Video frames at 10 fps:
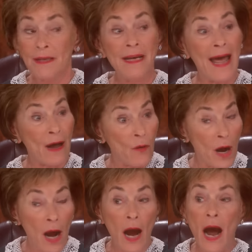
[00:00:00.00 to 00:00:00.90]
Now,
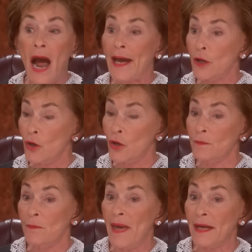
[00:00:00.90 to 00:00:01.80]
I
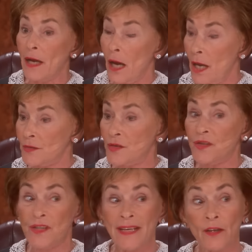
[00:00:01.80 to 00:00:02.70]
could make a
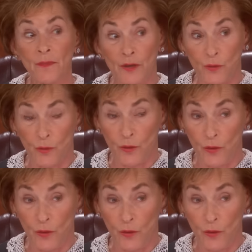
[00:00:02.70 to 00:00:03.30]
settlement with